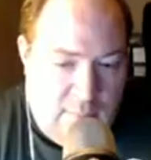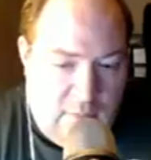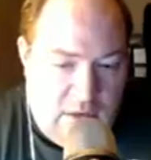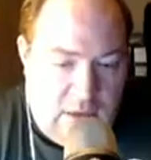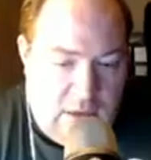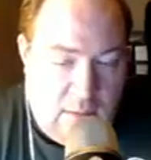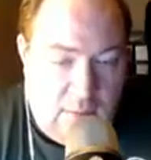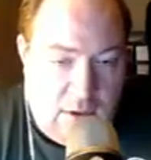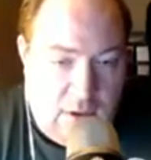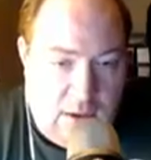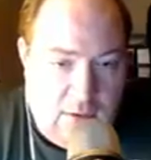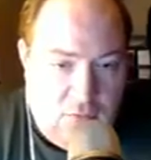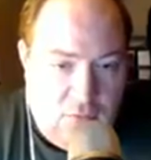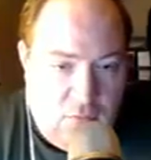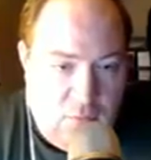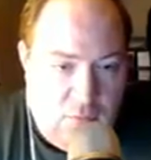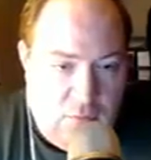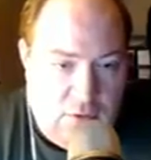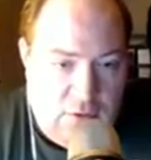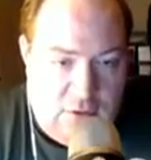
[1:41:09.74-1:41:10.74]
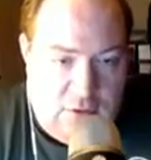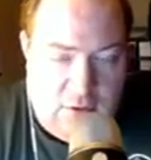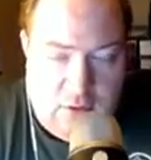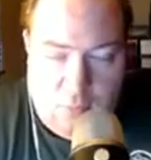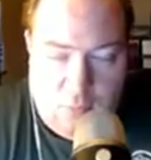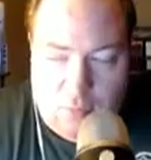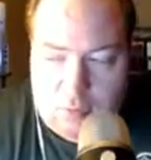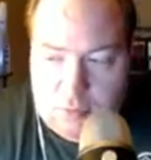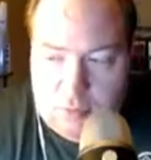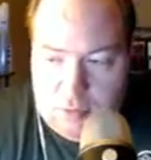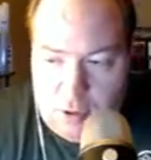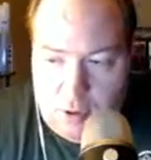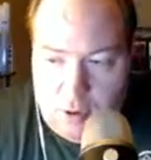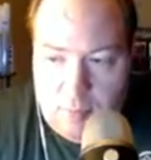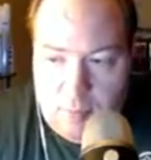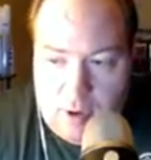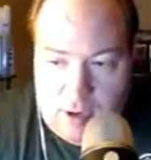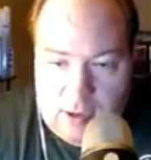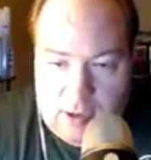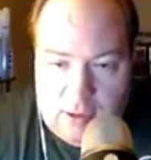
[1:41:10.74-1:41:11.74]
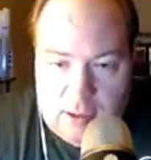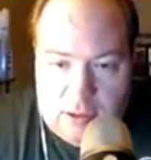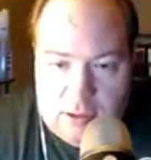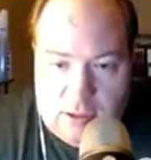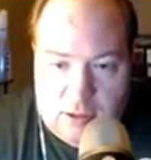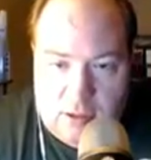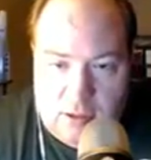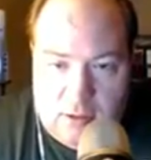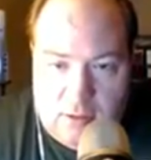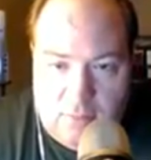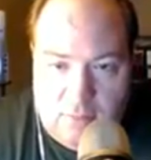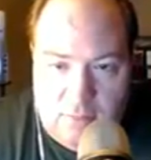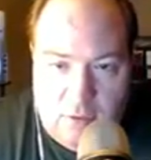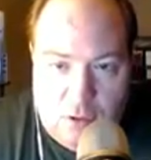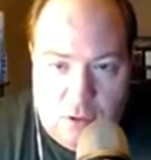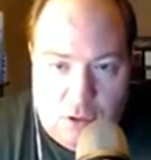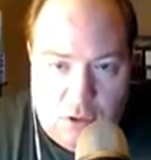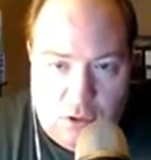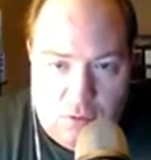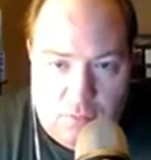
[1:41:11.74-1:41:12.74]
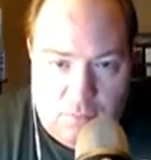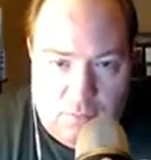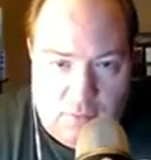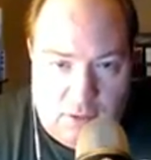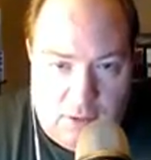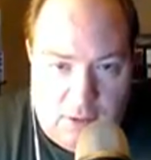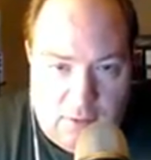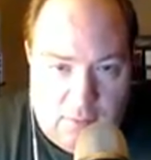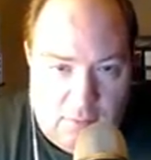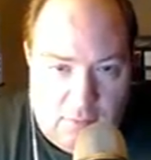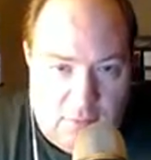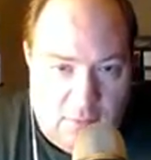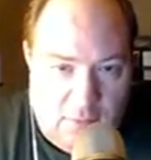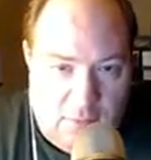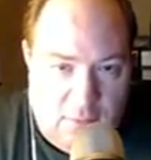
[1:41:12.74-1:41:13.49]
something else we'll talk about in each of the future videos,